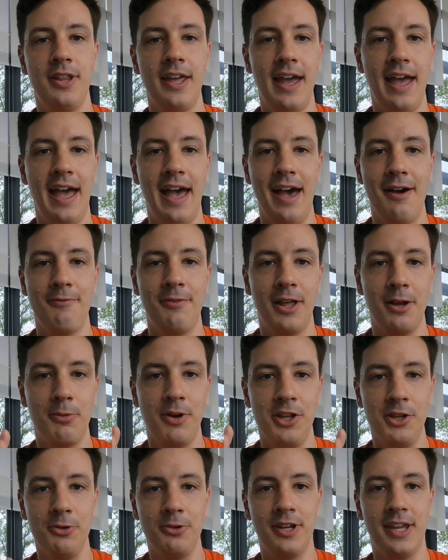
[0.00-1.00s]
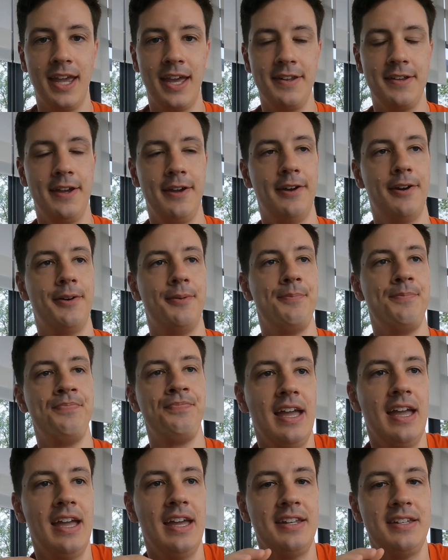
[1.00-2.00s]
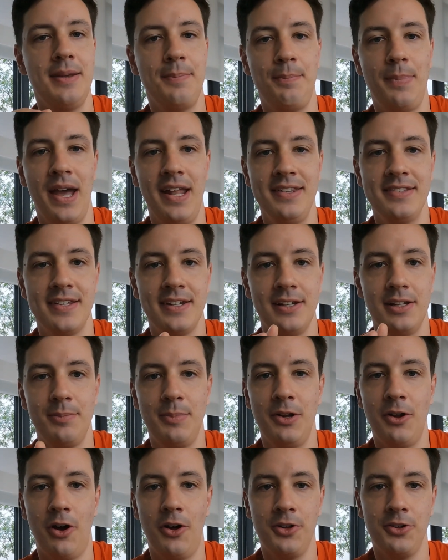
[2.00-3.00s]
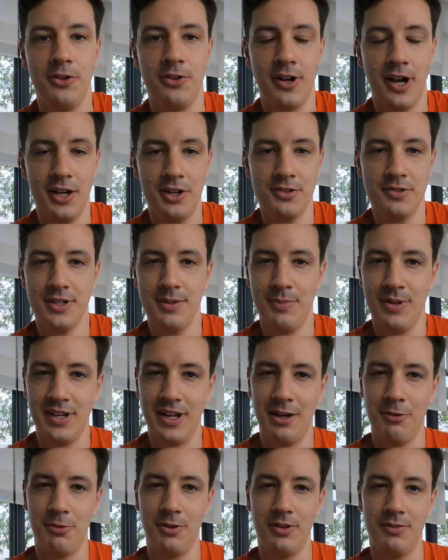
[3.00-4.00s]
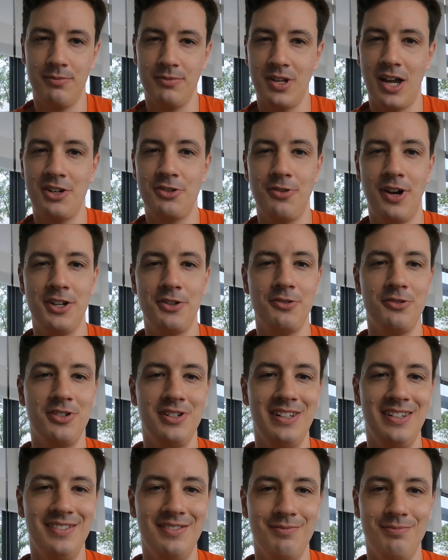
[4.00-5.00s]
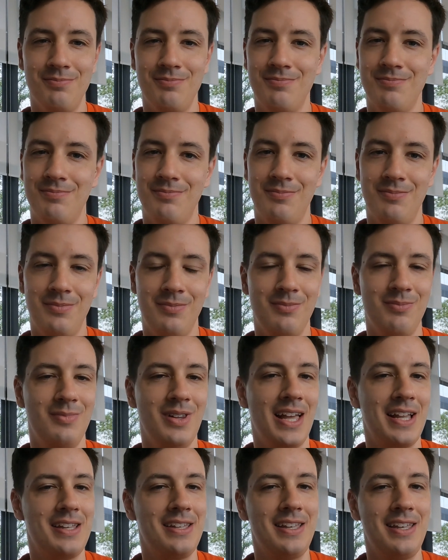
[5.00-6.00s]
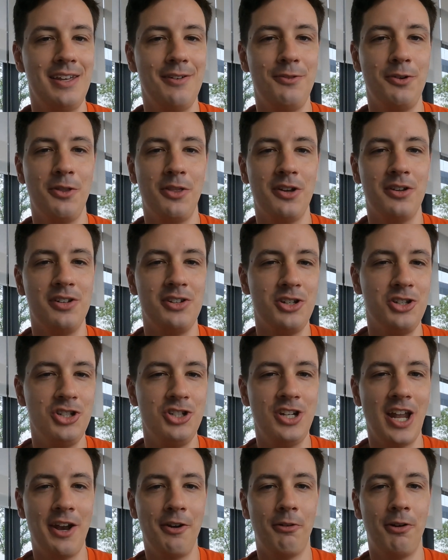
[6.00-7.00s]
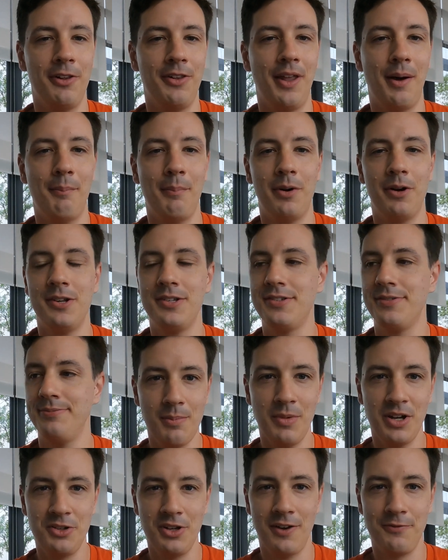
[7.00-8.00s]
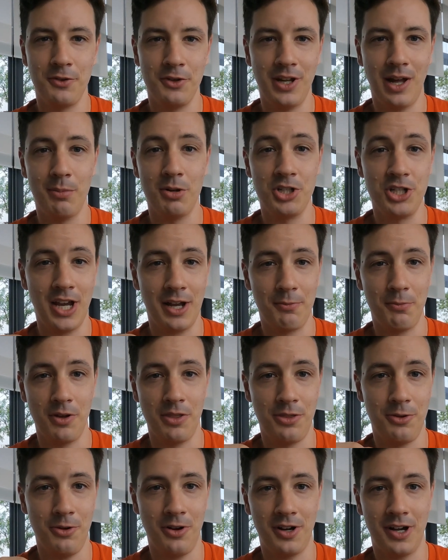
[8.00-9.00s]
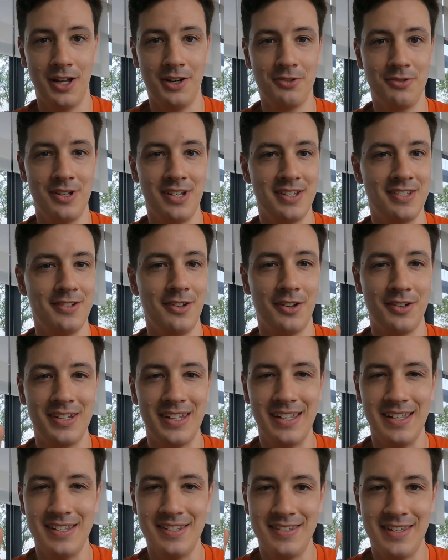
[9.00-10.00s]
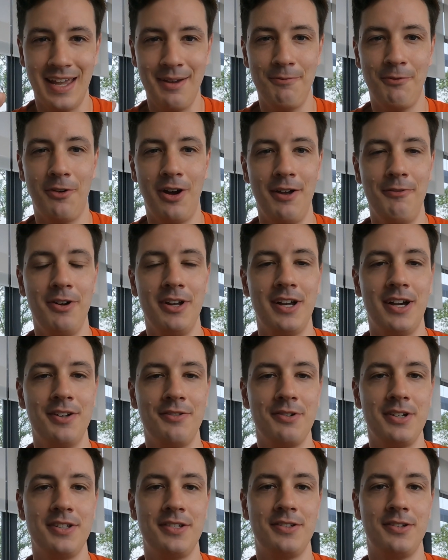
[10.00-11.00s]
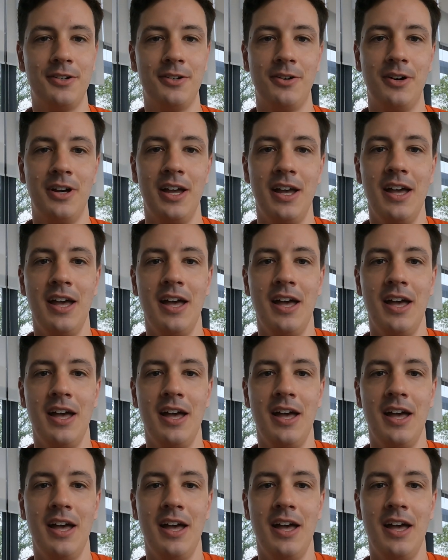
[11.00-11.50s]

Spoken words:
they have like when you get here, it depends a little bit on your country, but I try to like give you the general numbers, but you have to double check with your country. It's not same for every country. So